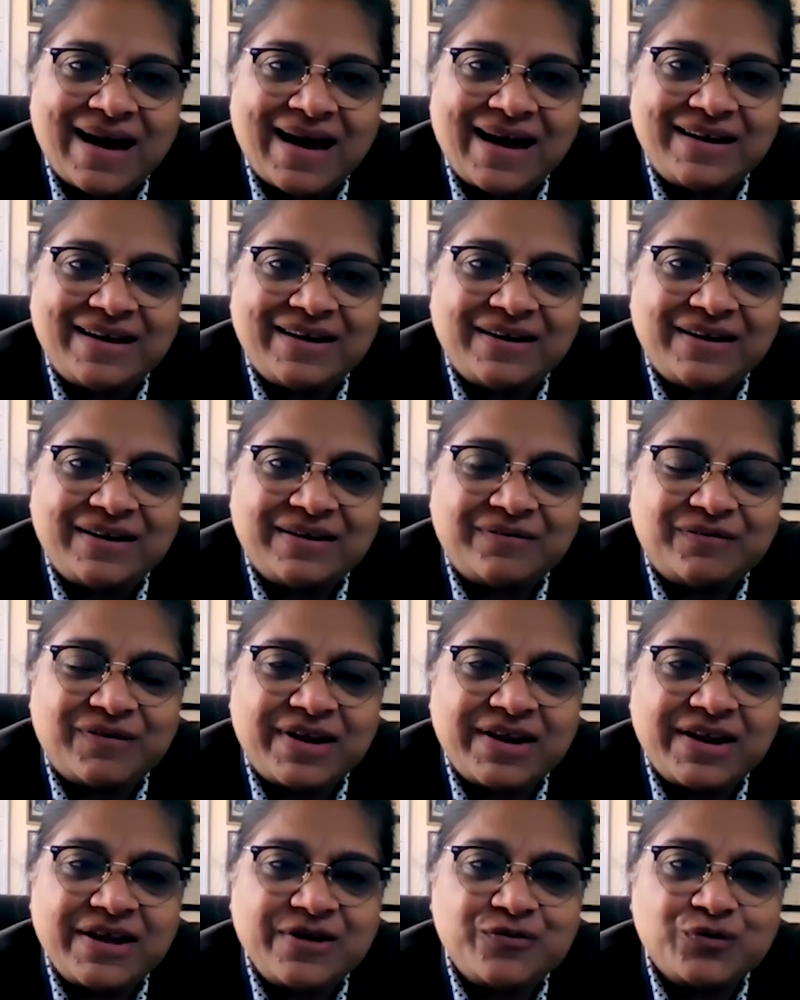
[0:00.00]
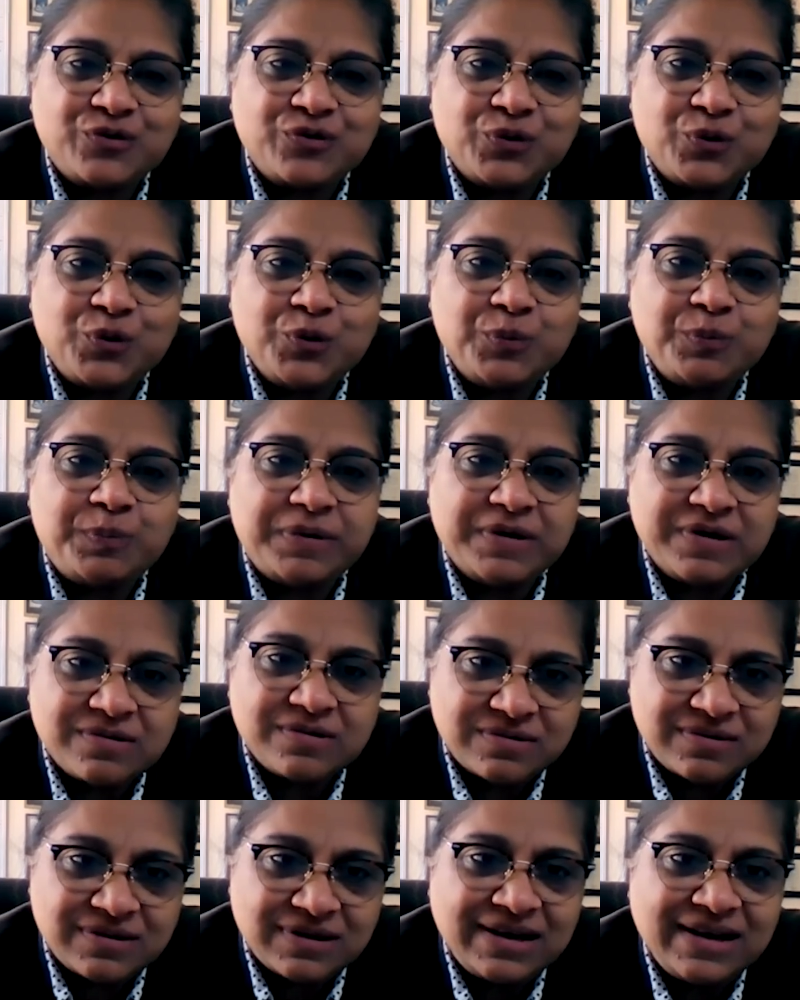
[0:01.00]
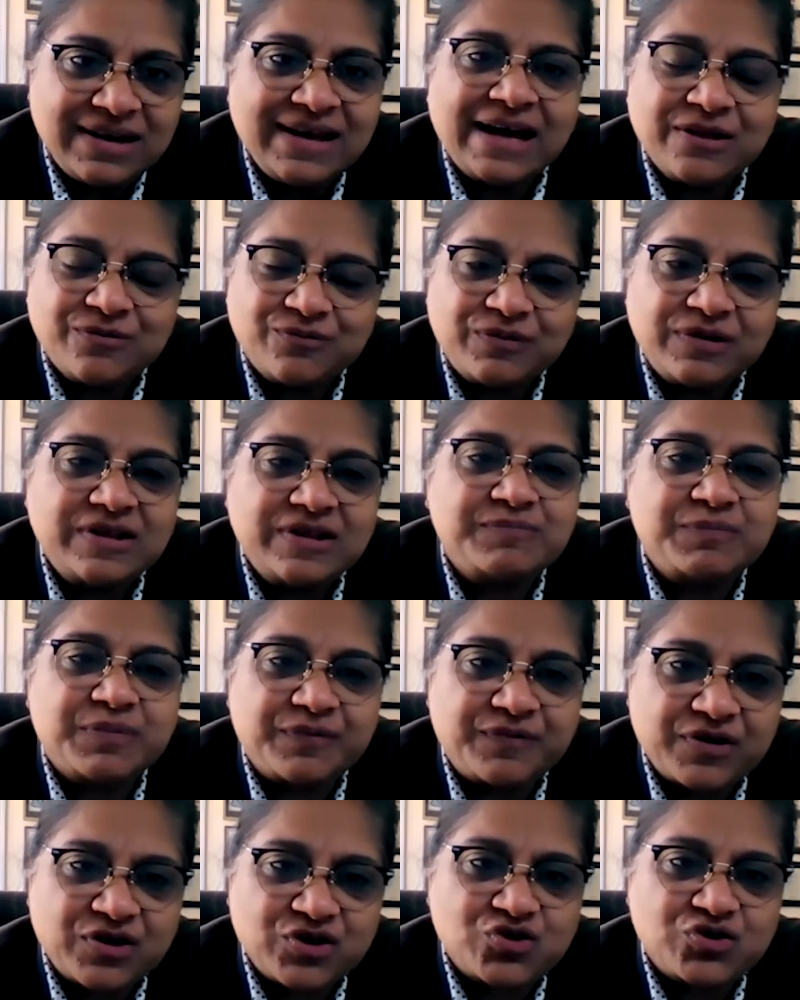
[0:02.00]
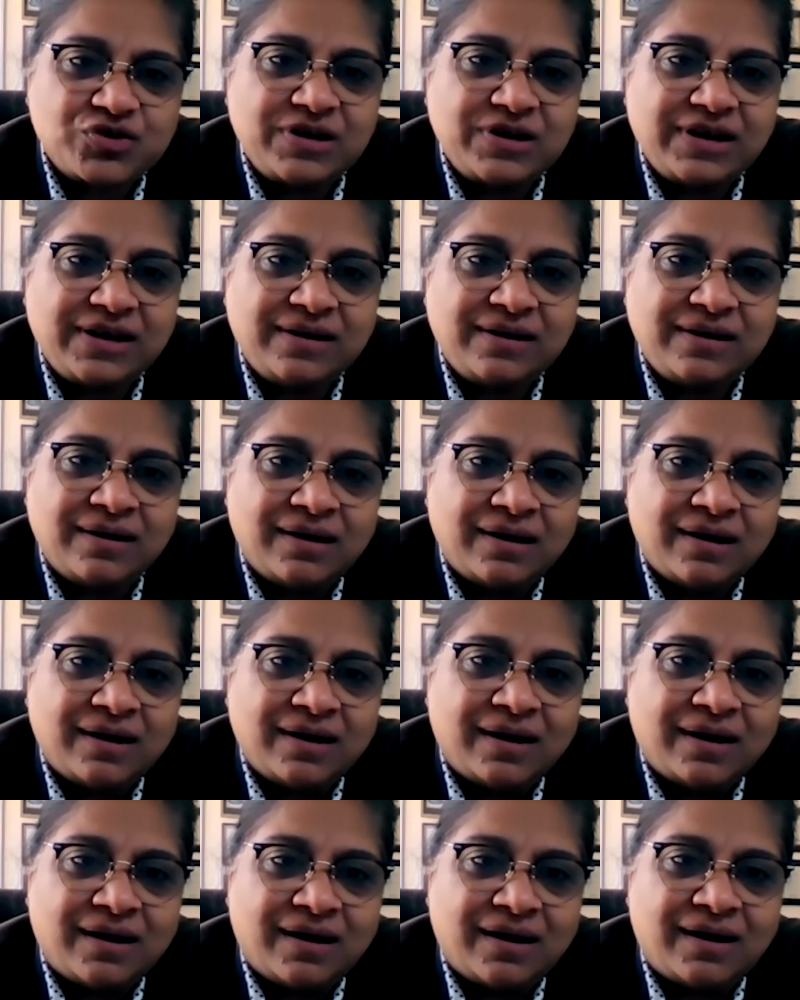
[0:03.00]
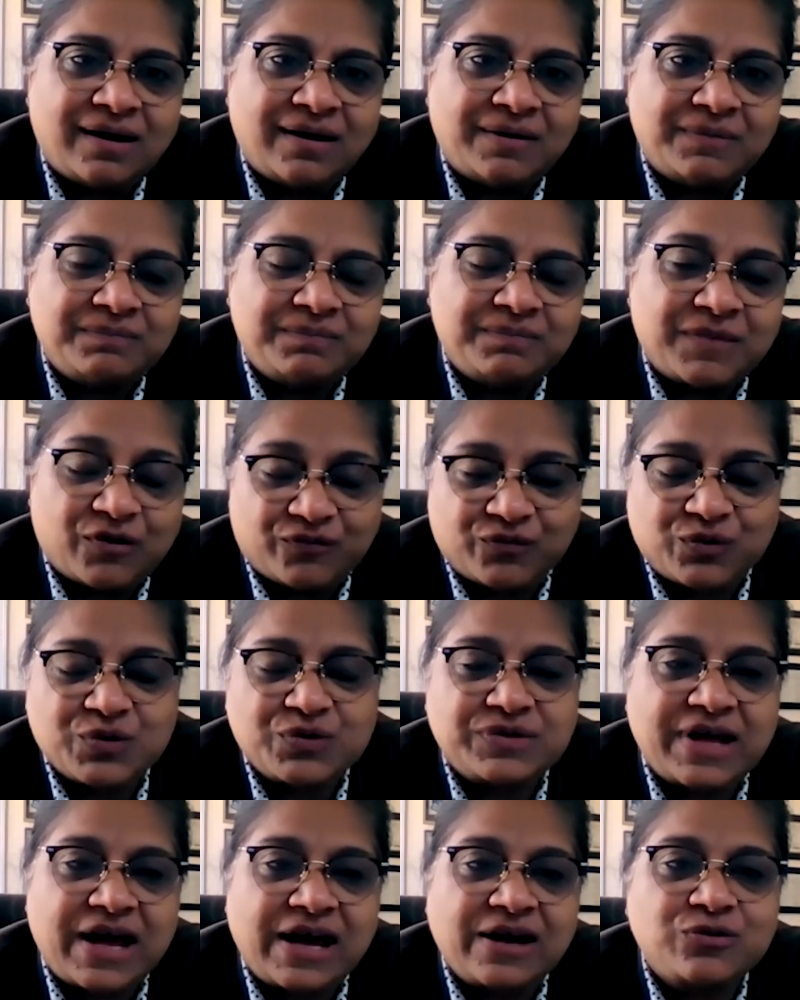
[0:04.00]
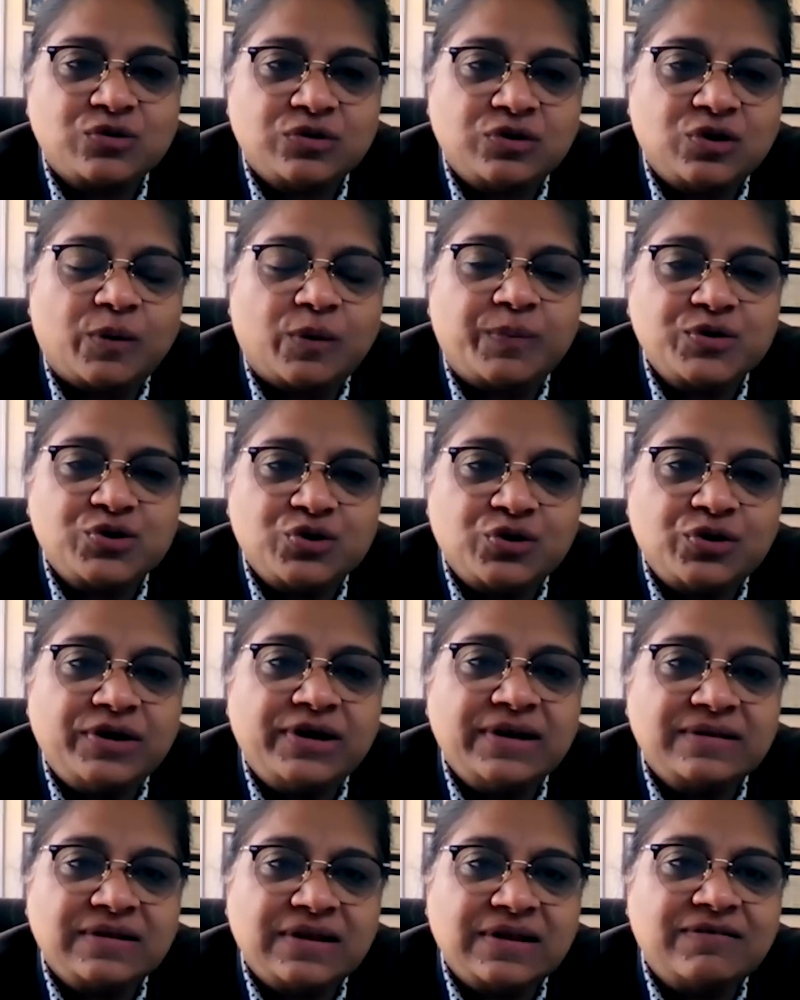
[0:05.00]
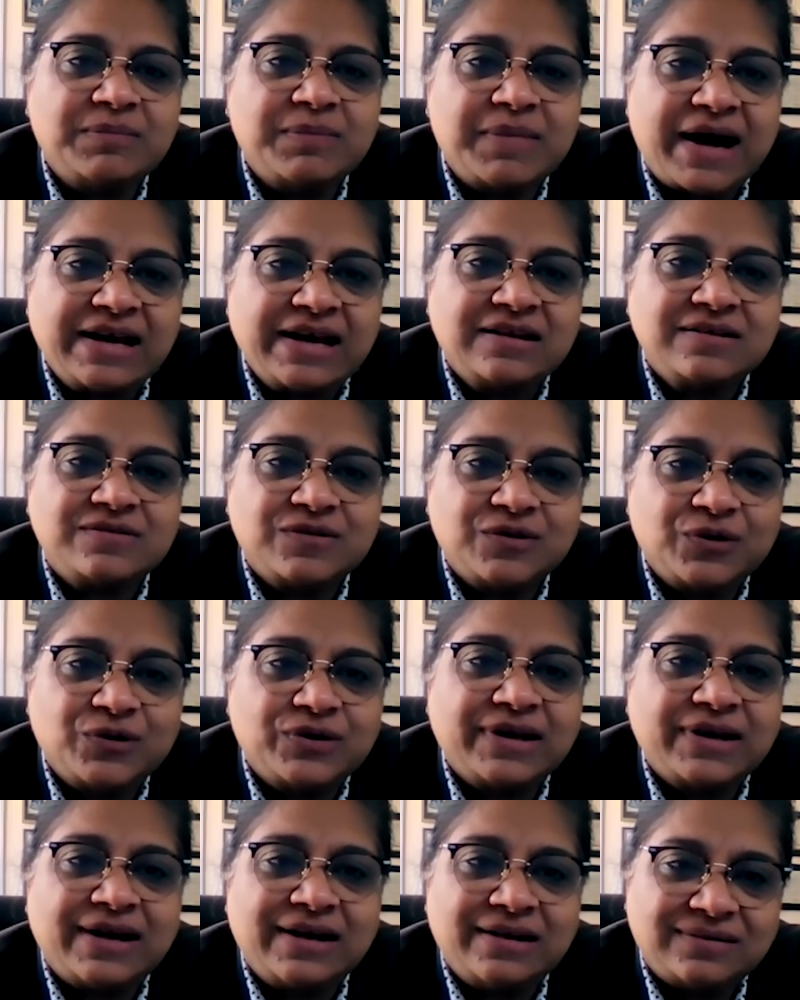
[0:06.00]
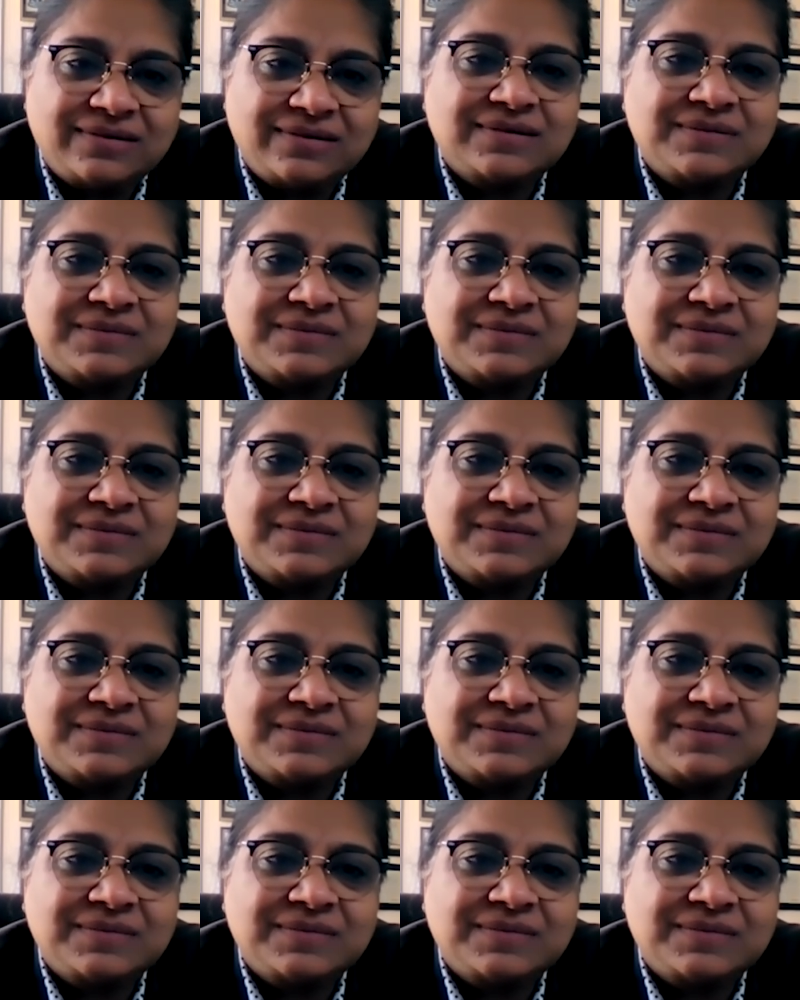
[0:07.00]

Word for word: And one has grown personally as well as professionally. Right. Um, of course, thanks to the opportunities given by I T C Hotels.